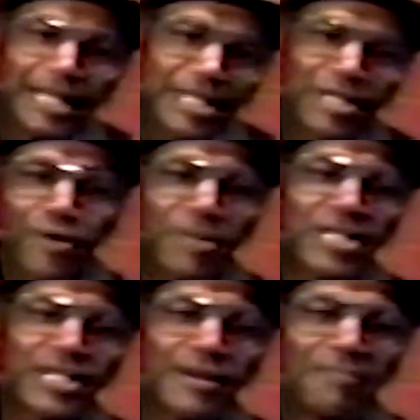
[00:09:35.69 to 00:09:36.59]
So
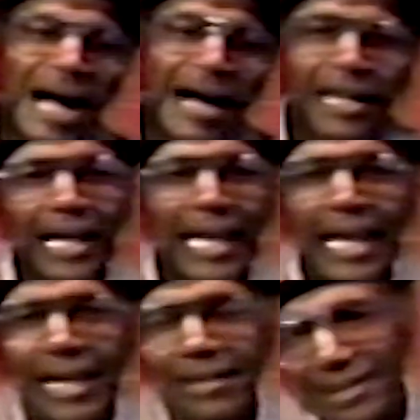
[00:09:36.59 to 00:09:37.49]
Mr.
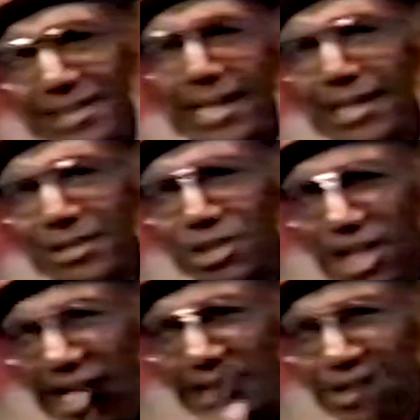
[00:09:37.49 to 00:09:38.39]
Mollahan said,
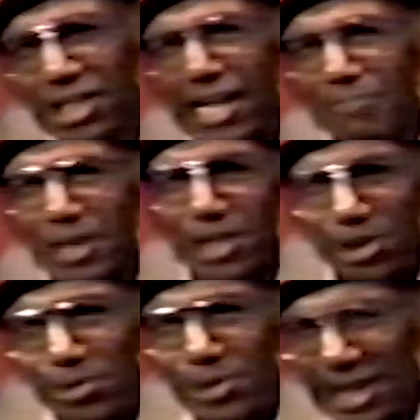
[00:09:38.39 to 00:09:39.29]
J.J.
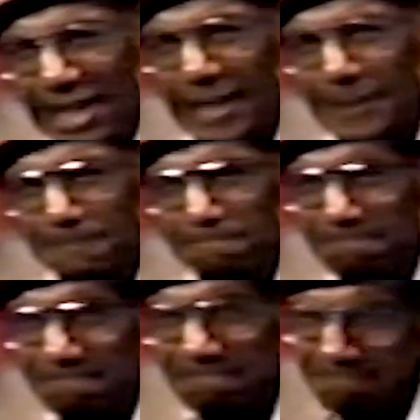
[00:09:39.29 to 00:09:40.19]
McCooley,
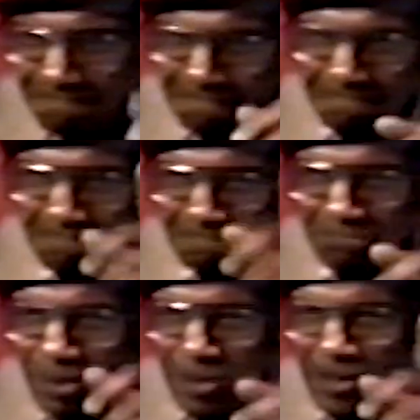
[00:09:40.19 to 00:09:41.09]

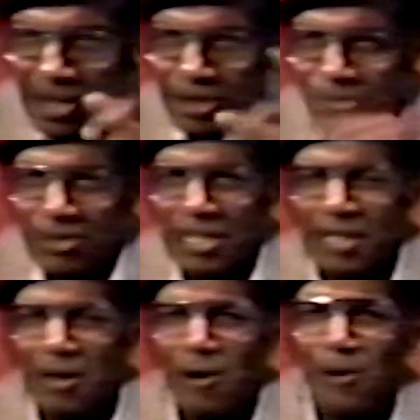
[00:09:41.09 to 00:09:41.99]
boy, you
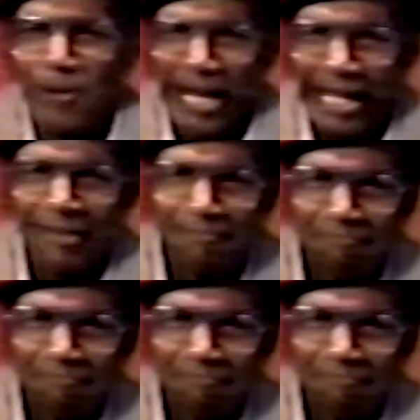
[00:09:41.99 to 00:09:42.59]
did all right.